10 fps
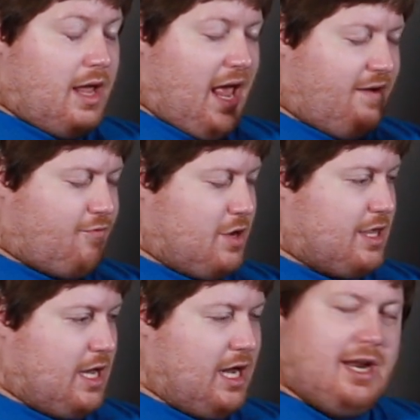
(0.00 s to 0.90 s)

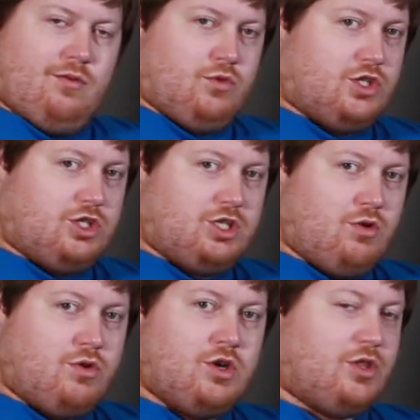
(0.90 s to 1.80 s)
Everything in it was
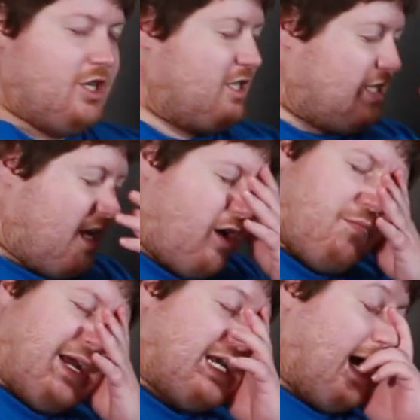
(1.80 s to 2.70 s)
so good. The scene, oh
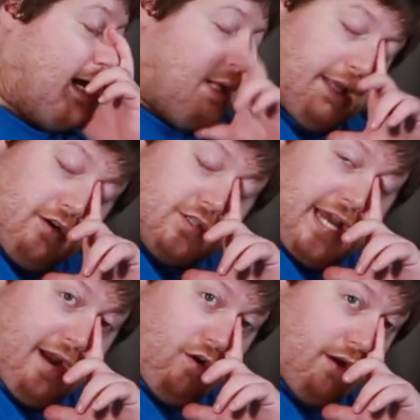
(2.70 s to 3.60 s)
my god, Claire's
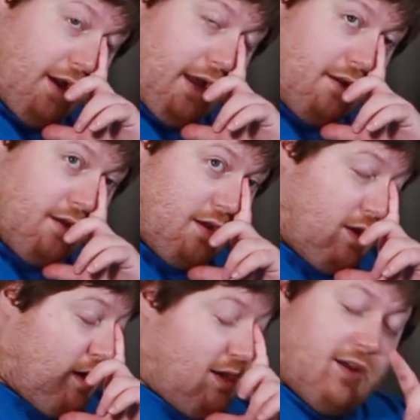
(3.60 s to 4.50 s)
haircut.
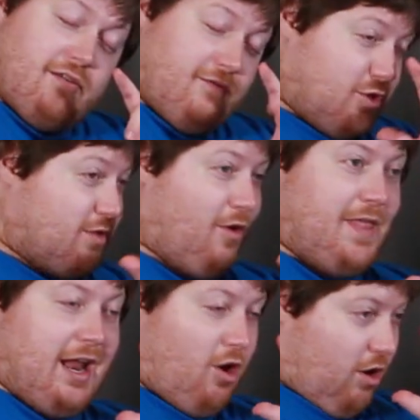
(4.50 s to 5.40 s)
First of all,
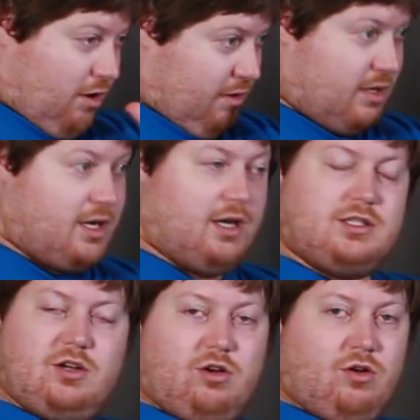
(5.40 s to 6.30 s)
that hard
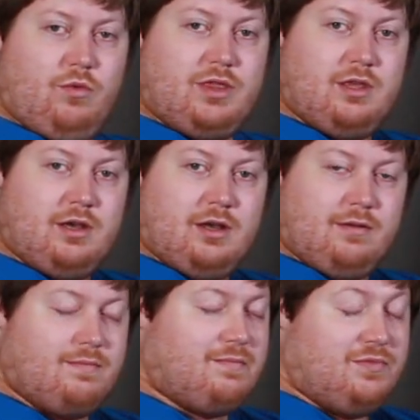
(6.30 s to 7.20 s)
cut to her with
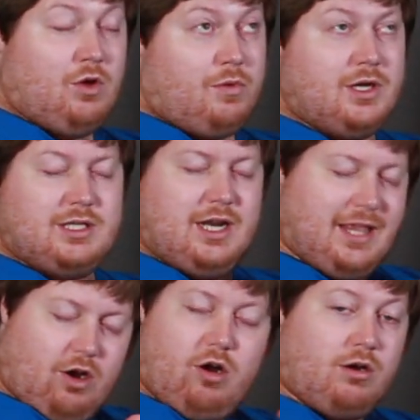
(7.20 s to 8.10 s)
the, no pun intended,
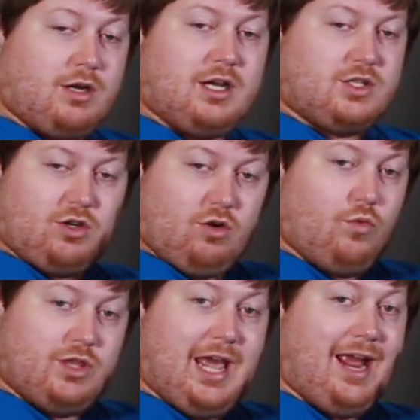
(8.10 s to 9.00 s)
that hard cut to her
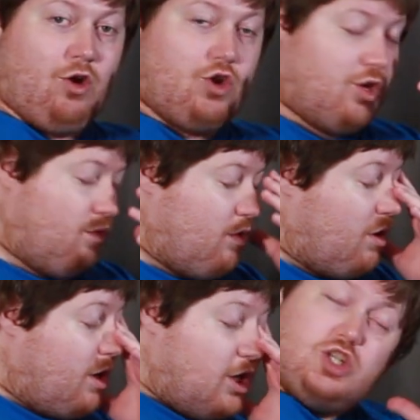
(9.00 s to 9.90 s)
with the hairdo.
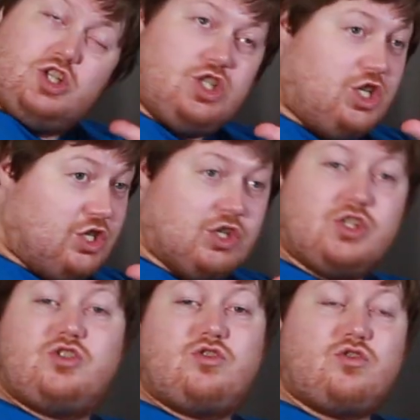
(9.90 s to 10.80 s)

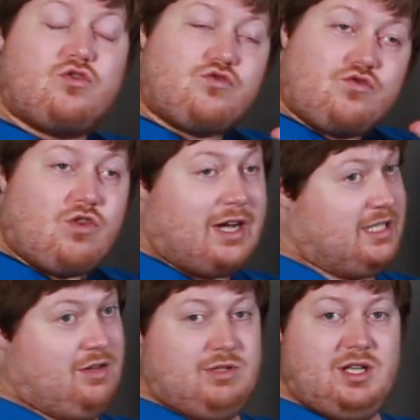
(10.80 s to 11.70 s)
Jesus
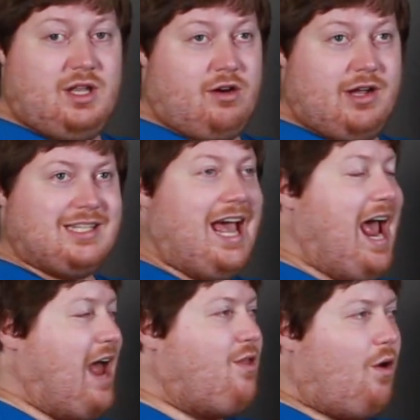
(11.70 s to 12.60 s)
Christ, that was hilarious.
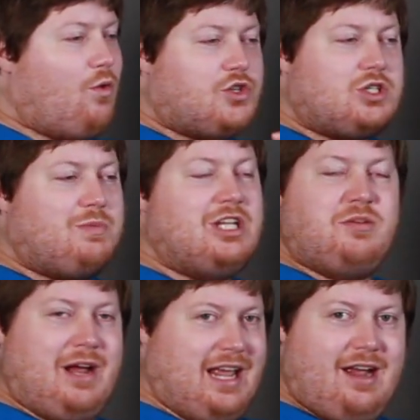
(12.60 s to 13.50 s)
And the whole speech
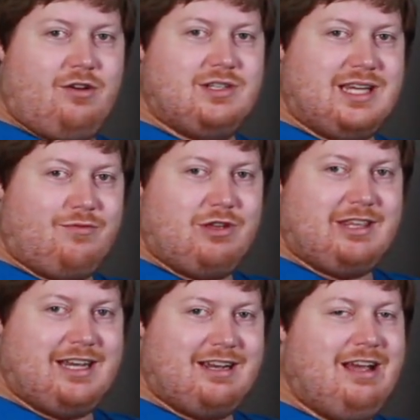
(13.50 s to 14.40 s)
about hair is
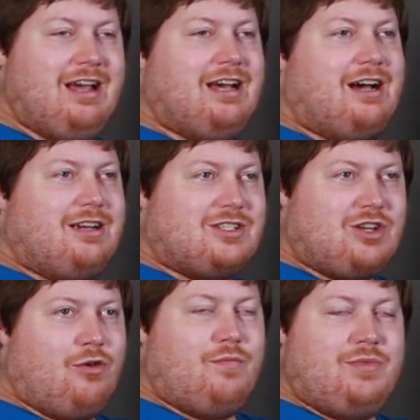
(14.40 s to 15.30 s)
everything.
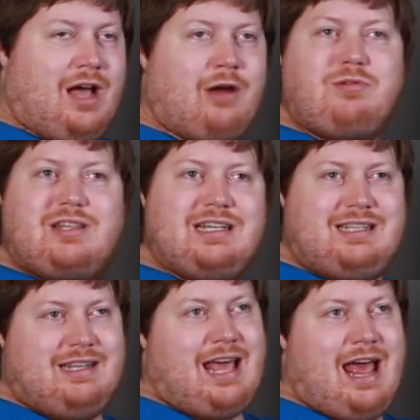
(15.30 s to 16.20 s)
So, I relate
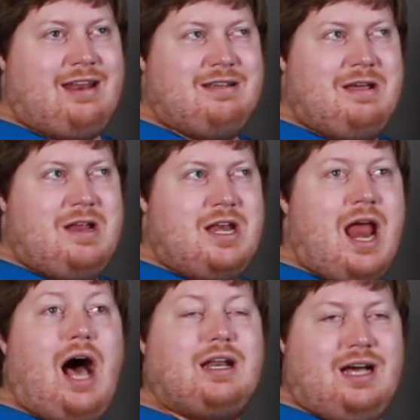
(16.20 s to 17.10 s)
to that
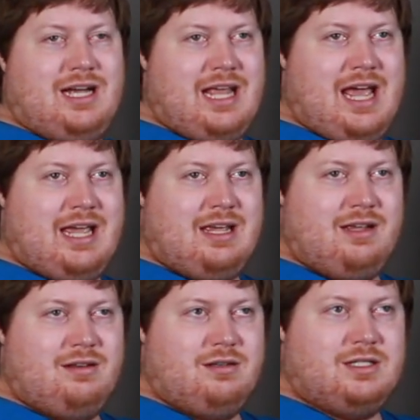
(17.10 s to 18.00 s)
not on
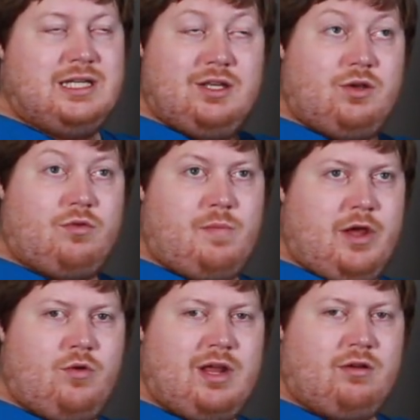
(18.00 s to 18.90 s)
a dealing with my
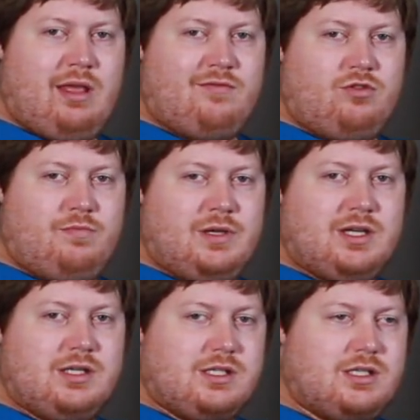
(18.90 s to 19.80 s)
own hair level,
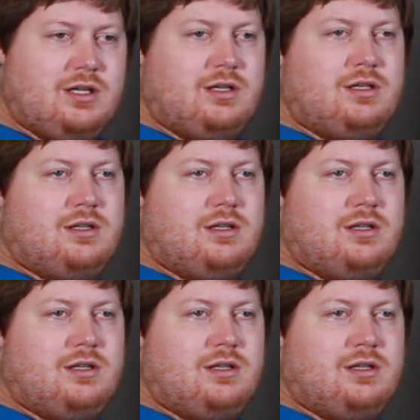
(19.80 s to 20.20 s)
because